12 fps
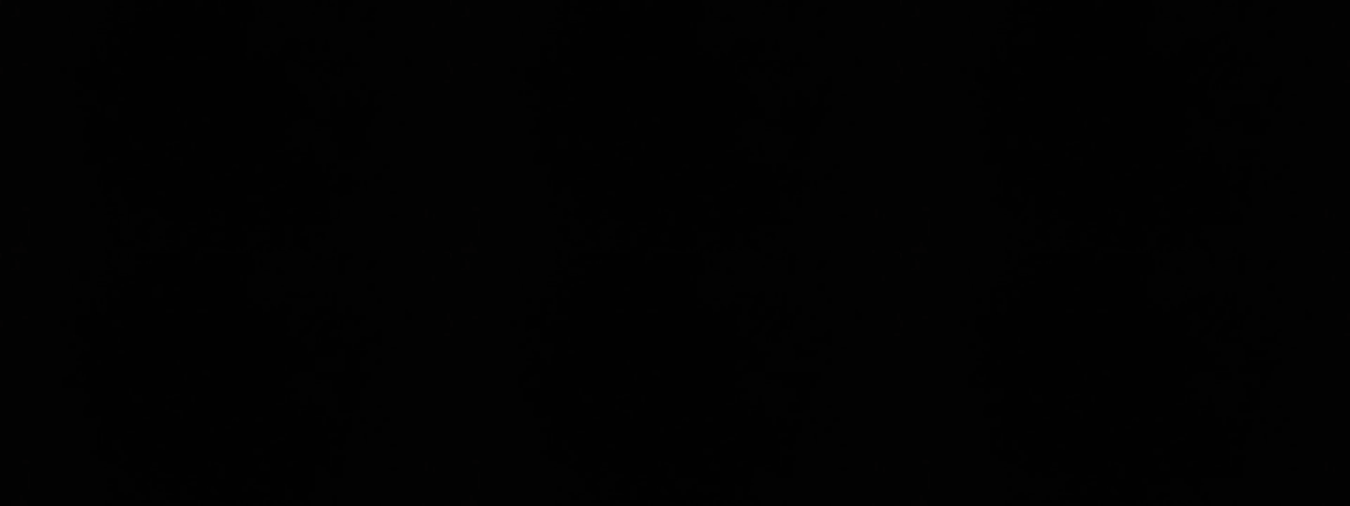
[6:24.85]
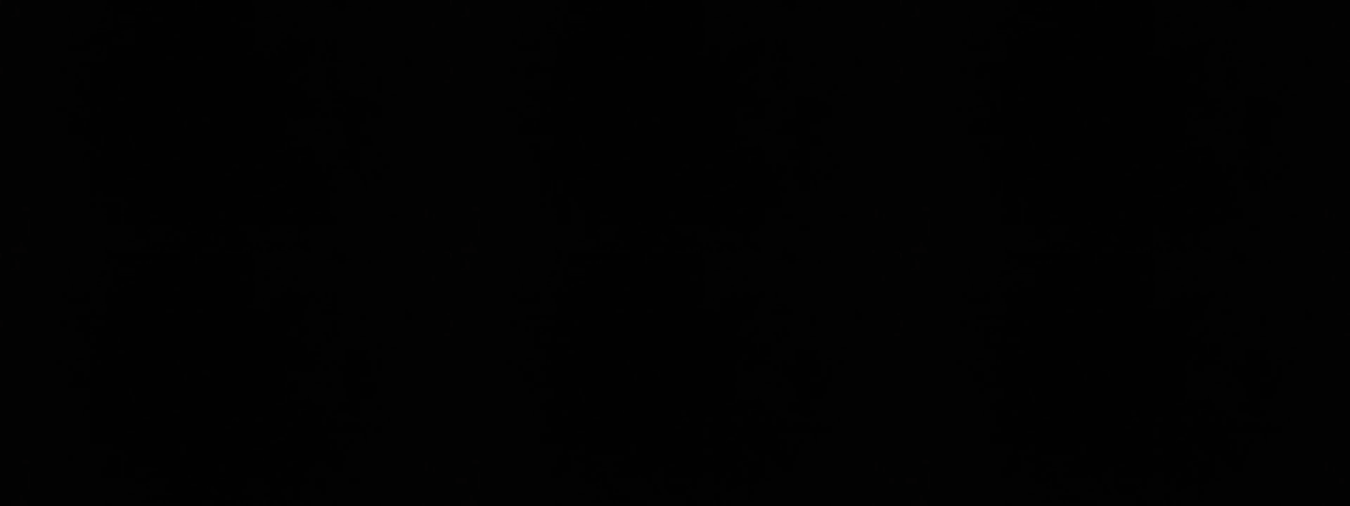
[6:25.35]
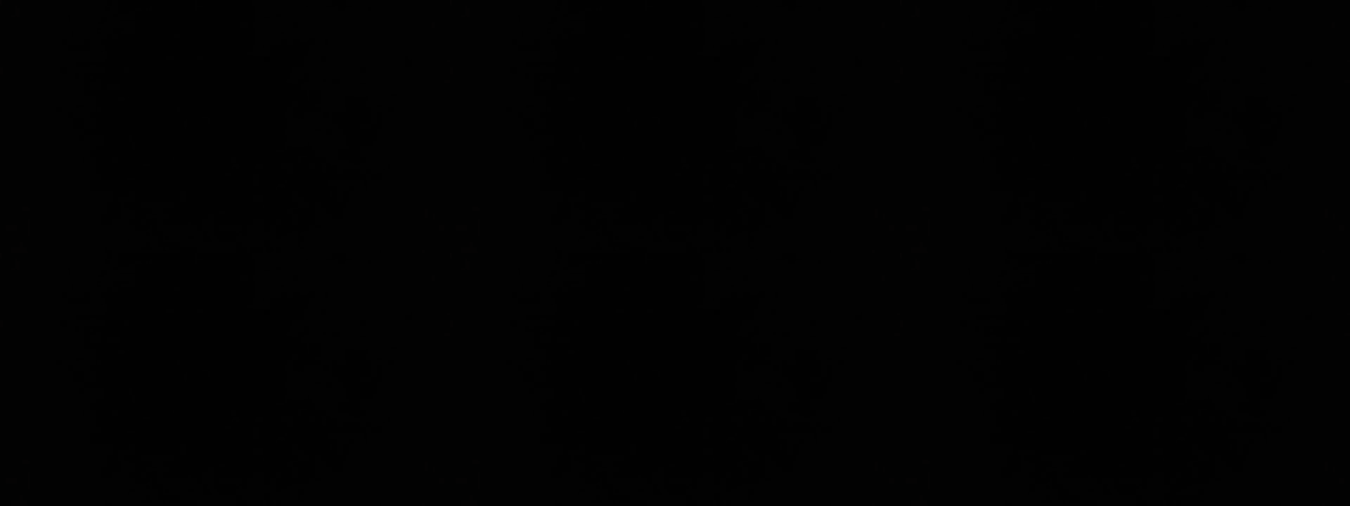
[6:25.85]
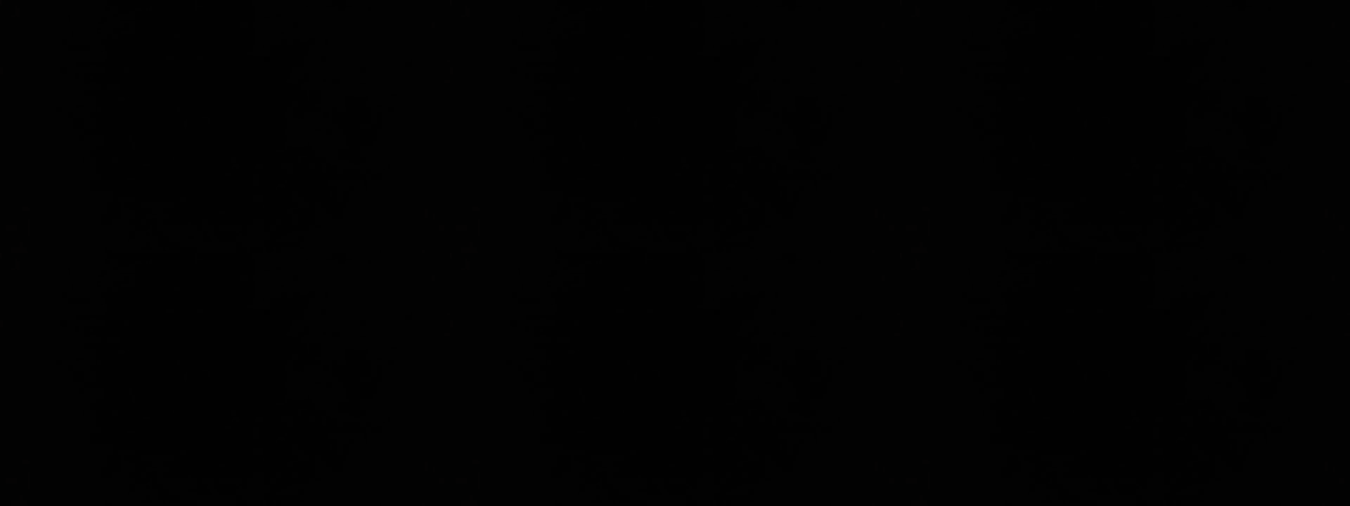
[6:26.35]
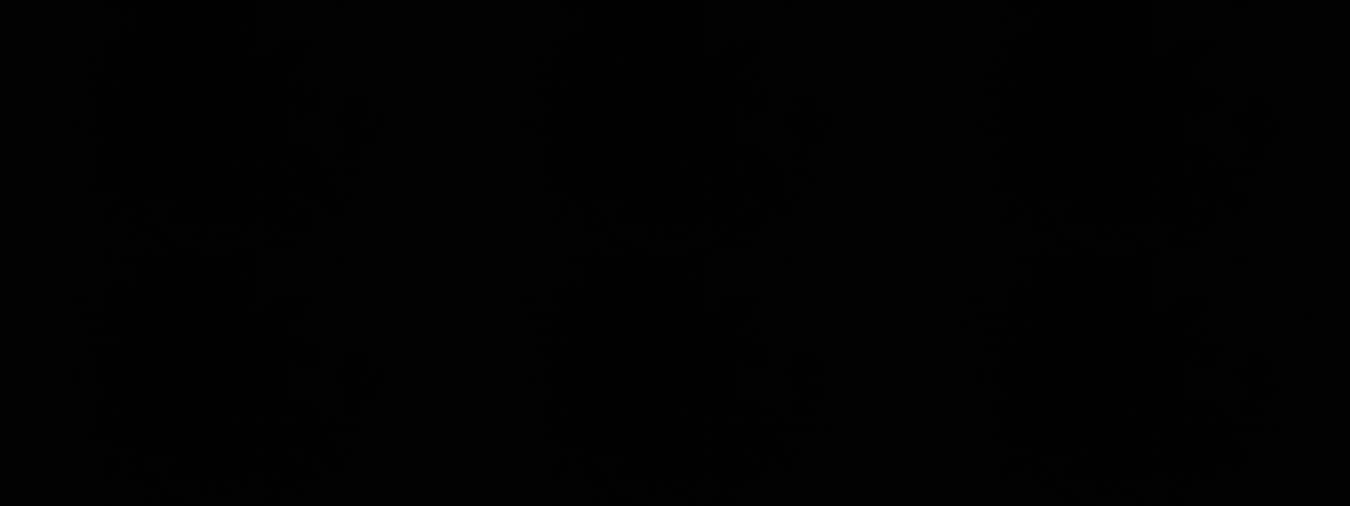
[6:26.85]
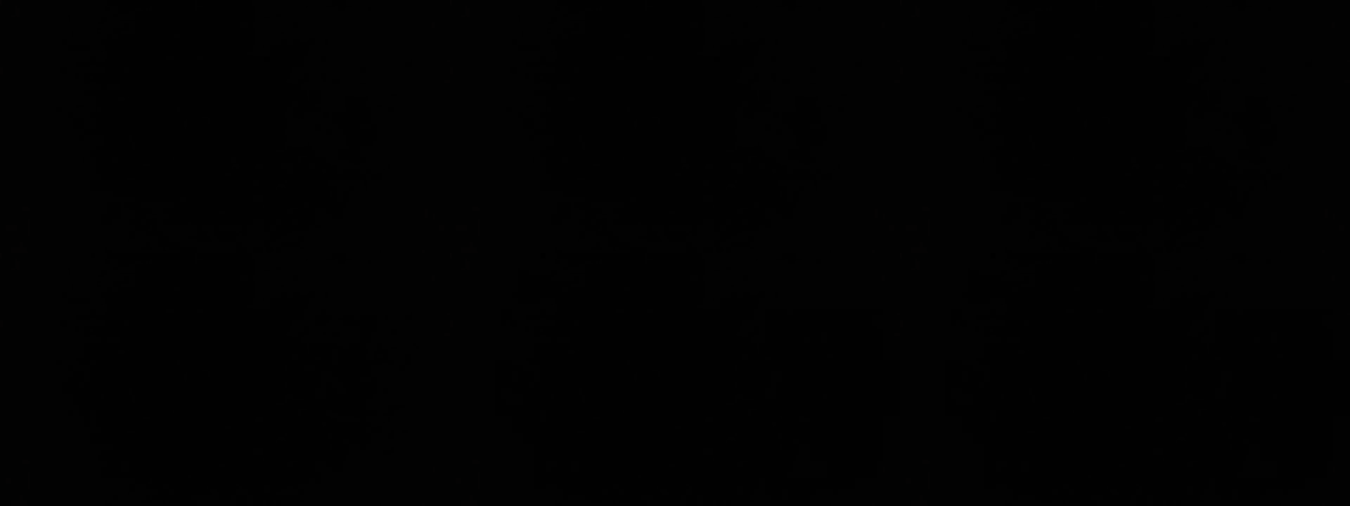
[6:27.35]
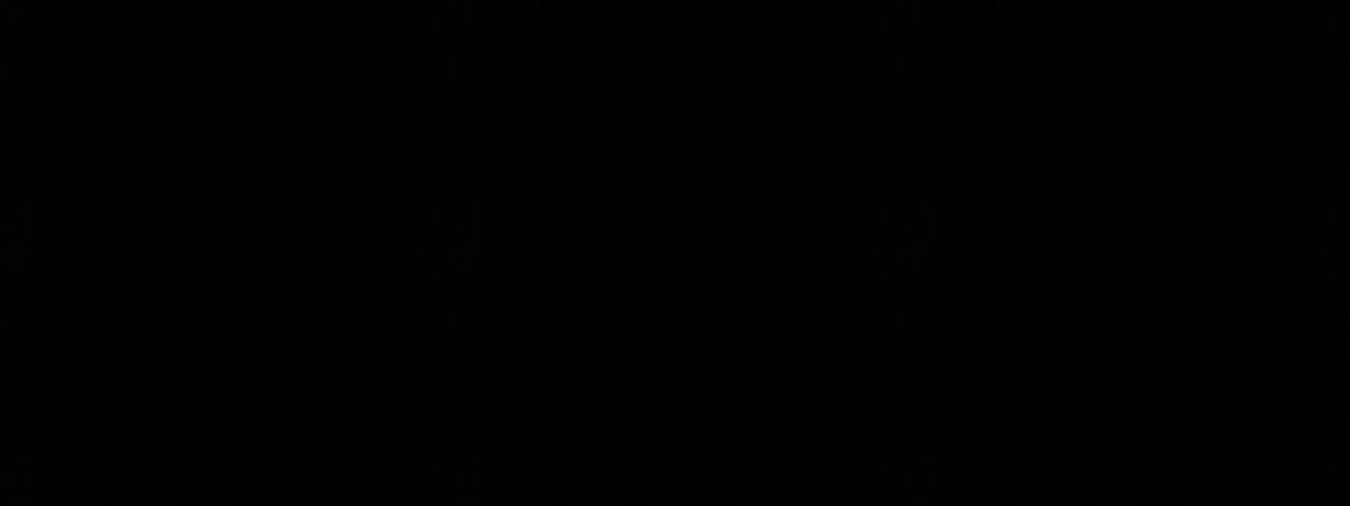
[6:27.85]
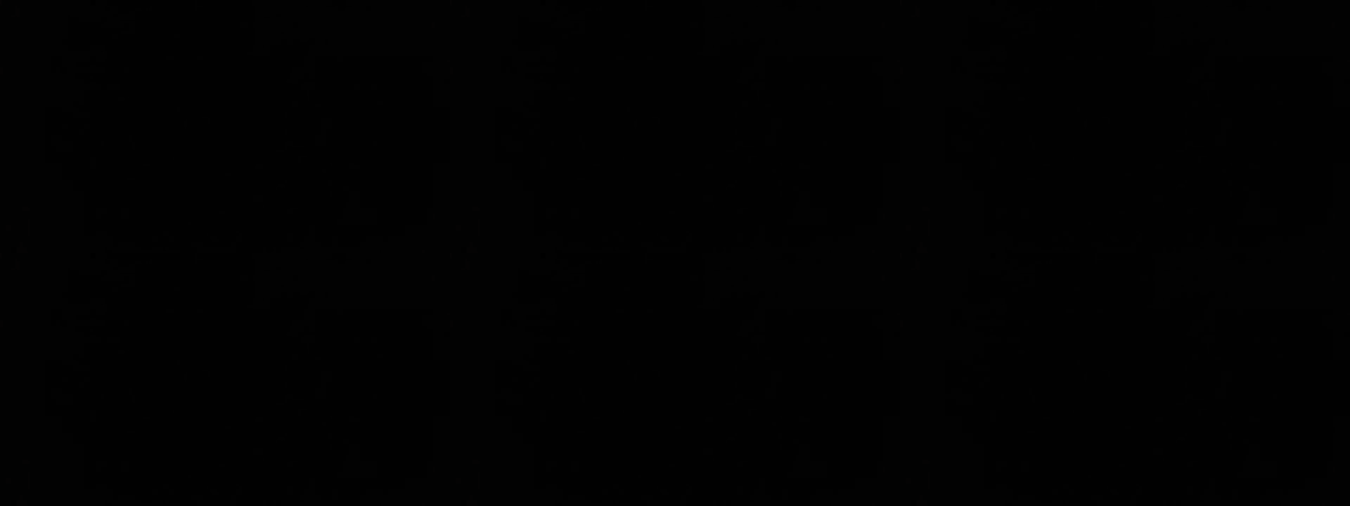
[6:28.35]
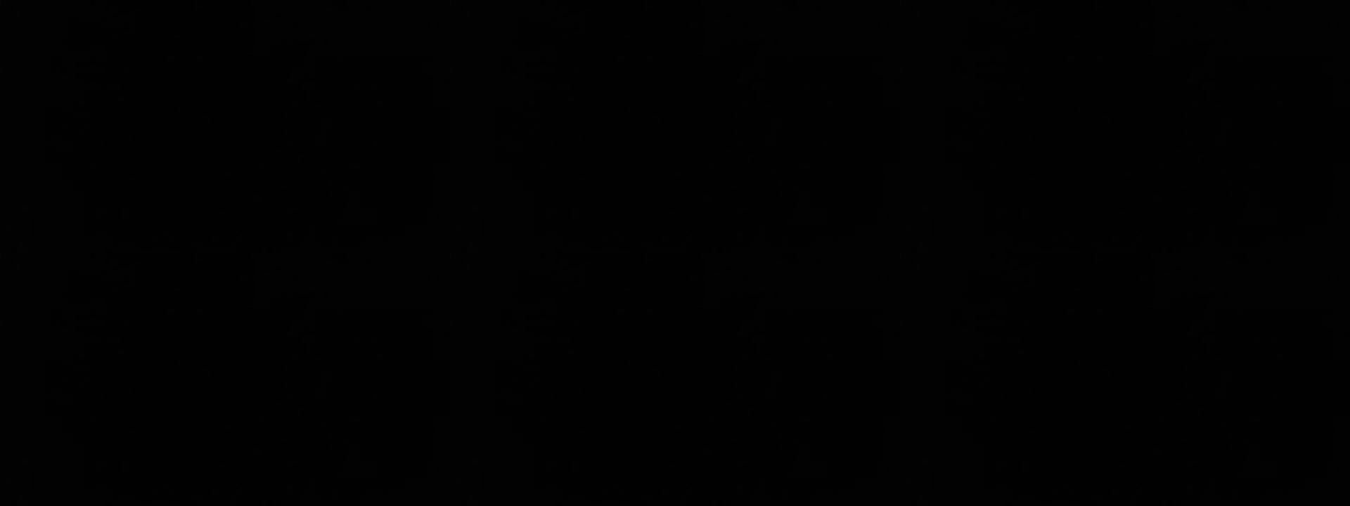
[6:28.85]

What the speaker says: No face is visible, so there are no lips to read.